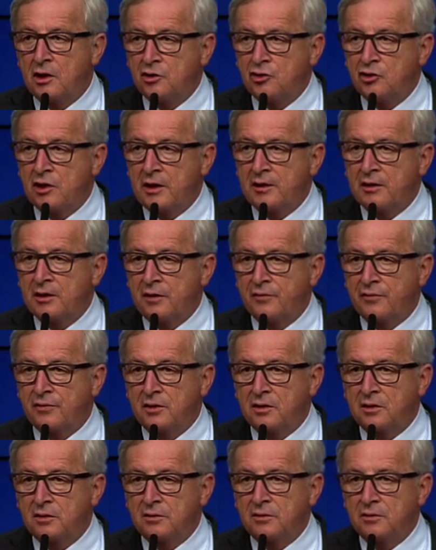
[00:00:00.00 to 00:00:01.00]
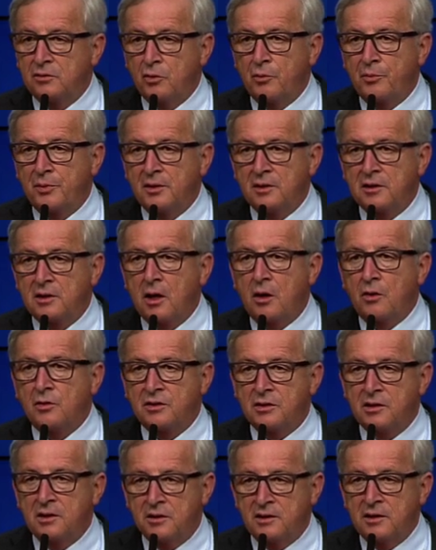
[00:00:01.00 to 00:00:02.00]
agenda of the European
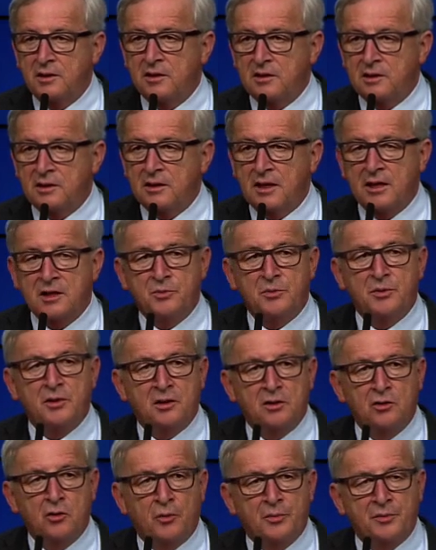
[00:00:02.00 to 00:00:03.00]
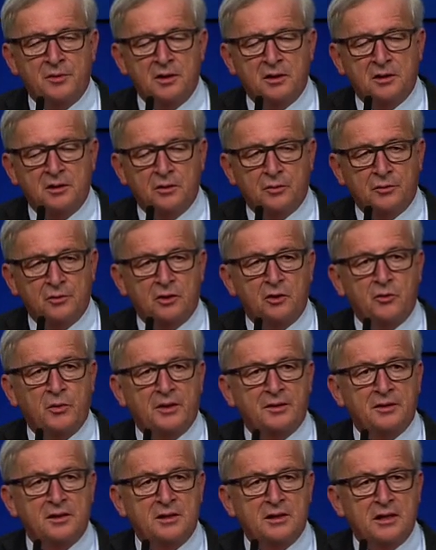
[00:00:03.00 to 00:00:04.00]
Council. This has been adopted on the
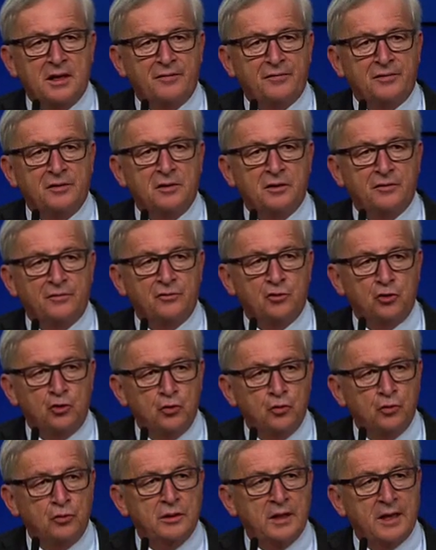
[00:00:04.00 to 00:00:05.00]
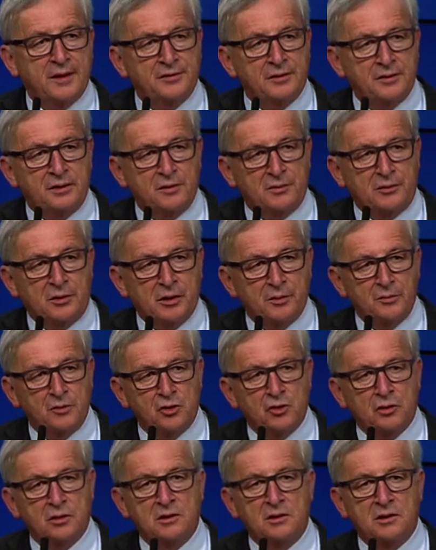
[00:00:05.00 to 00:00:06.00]
27th of June, and the
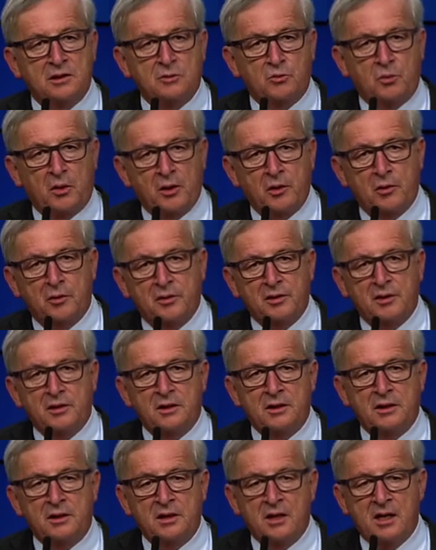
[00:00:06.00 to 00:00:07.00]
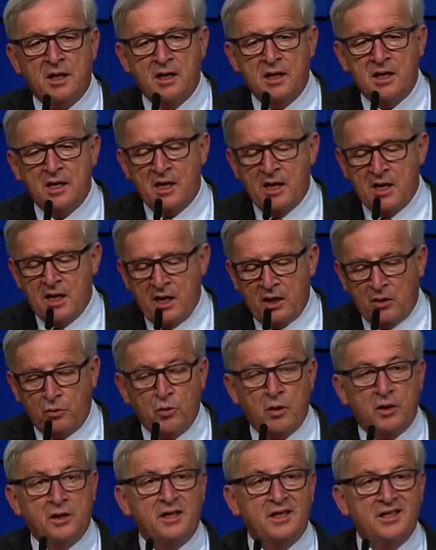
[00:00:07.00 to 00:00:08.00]
Commission's priority
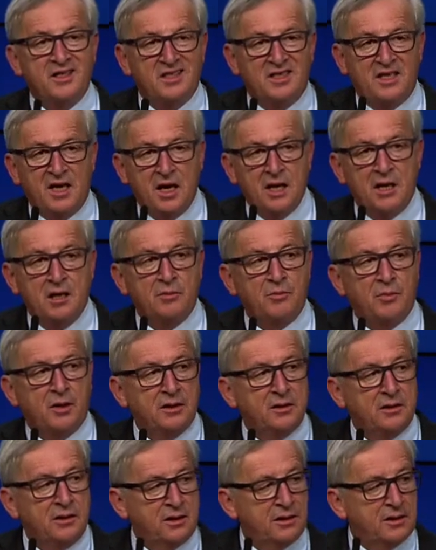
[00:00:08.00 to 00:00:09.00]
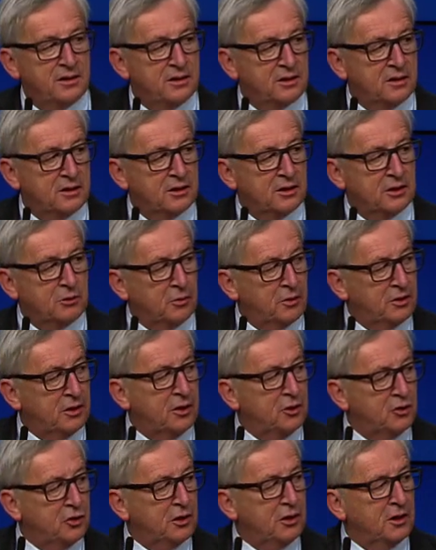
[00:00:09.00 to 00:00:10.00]
were entailed by these
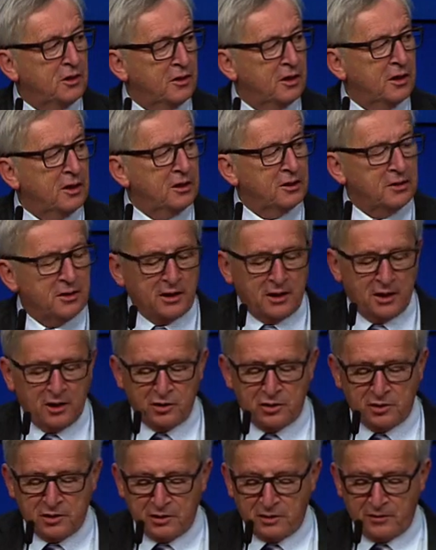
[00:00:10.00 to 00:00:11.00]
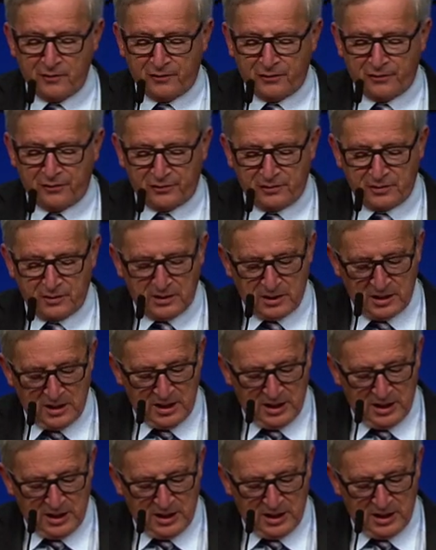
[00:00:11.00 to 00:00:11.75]
strategic indications of